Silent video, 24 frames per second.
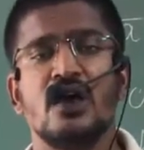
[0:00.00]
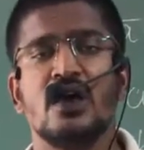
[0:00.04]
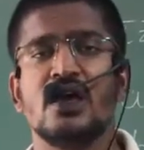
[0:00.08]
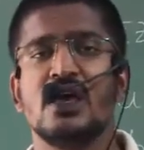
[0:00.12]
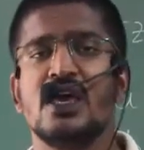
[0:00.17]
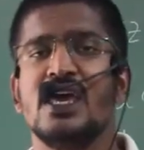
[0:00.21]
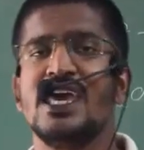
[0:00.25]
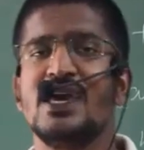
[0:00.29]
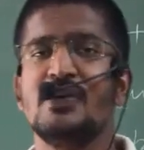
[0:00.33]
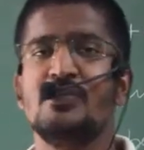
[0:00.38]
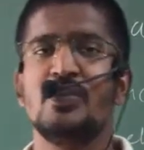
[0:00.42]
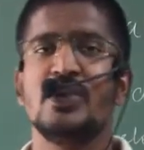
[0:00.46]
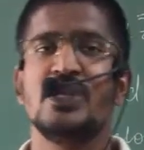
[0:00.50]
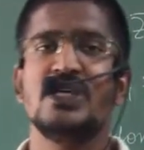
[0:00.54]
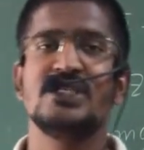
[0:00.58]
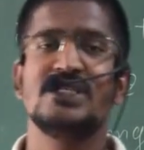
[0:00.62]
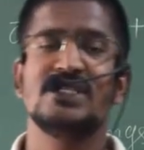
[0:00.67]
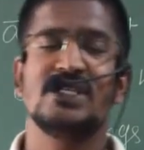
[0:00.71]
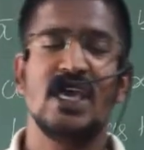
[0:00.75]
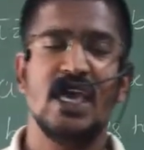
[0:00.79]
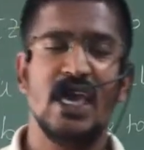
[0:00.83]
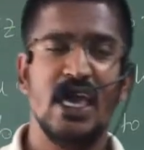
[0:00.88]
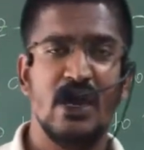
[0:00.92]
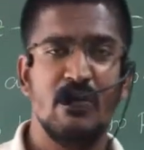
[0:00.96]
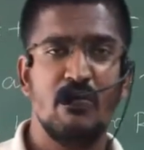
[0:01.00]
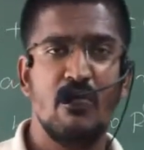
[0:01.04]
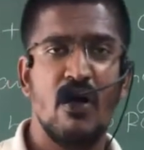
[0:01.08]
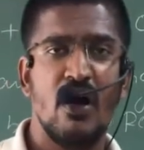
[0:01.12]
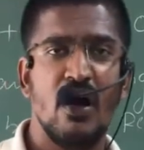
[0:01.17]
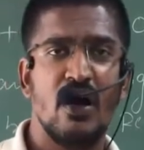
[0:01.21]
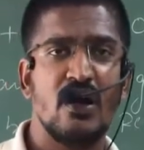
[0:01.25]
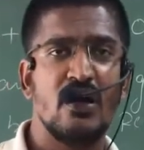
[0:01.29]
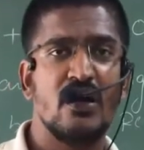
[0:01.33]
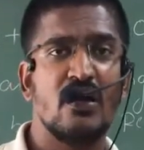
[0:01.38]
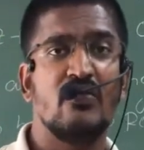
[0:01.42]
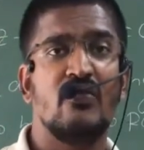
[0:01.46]
A plus A
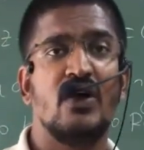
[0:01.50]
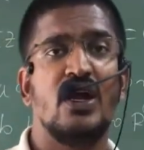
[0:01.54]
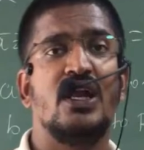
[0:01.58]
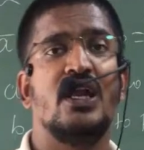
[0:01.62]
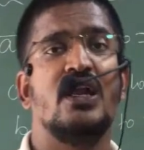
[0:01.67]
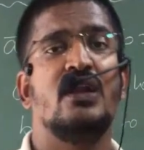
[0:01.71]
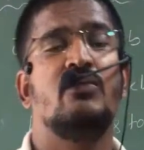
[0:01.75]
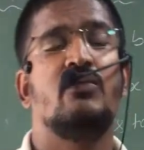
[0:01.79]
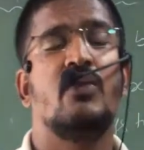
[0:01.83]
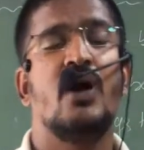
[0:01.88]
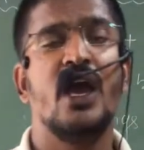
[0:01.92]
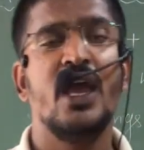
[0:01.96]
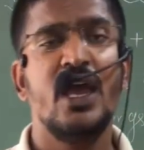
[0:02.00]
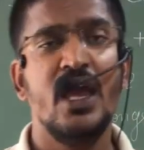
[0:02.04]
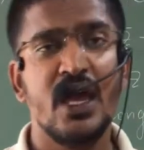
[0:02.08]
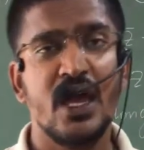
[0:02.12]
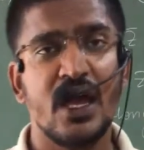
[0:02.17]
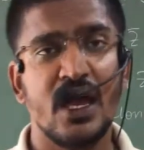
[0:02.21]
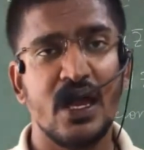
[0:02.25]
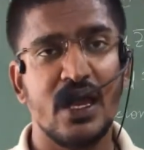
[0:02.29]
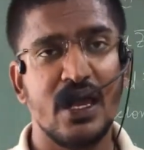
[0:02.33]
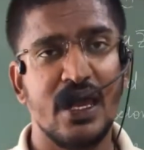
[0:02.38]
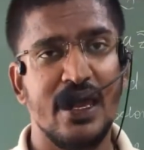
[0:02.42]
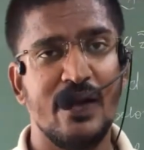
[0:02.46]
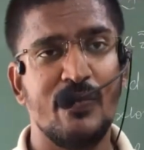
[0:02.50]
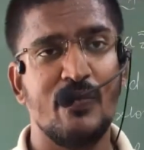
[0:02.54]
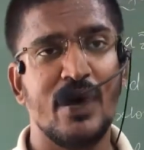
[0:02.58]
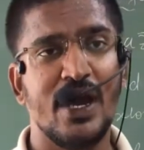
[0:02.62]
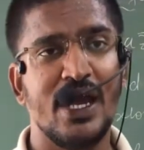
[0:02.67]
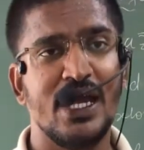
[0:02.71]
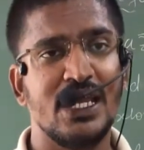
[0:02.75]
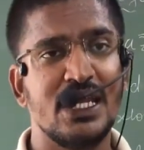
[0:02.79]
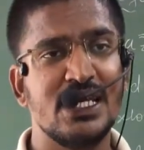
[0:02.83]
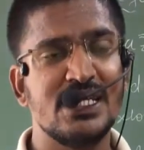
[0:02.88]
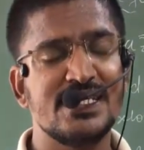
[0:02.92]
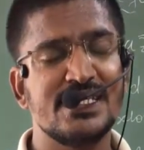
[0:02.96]
bar divided by A
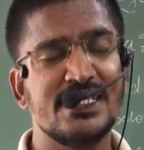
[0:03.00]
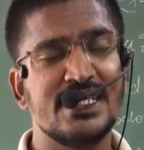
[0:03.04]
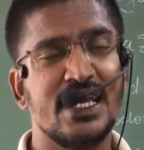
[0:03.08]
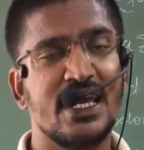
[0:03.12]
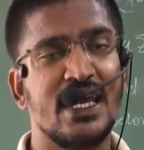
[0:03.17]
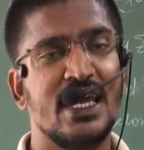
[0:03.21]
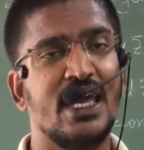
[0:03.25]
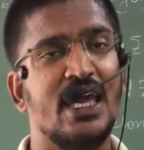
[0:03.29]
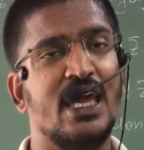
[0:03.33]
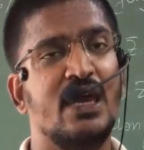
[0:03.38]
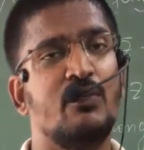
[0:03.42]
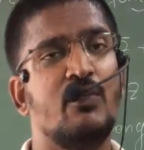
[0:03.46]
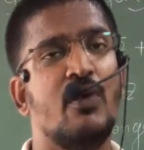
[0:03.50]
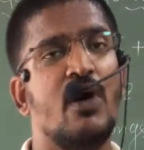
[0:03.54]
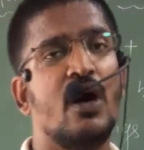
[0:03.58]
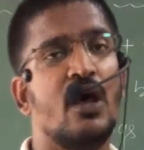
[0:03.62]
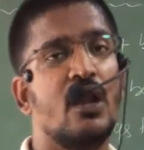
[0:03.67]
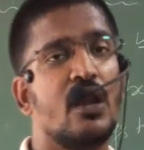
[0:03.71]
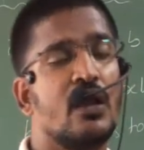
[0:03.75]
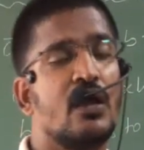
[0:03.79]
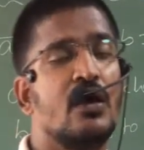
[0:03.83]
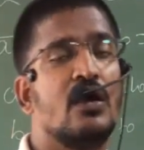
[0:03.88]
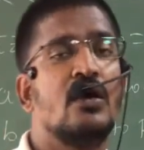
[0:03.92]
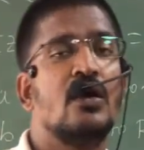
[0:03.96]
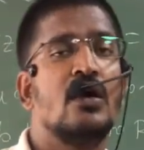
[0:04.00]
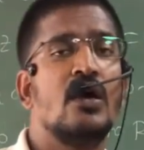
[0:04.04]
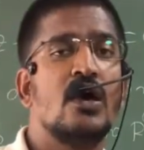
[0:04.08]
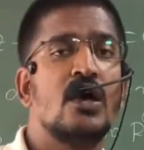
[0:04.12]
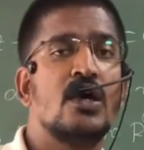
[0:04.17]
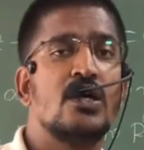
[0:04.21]
minus A bar.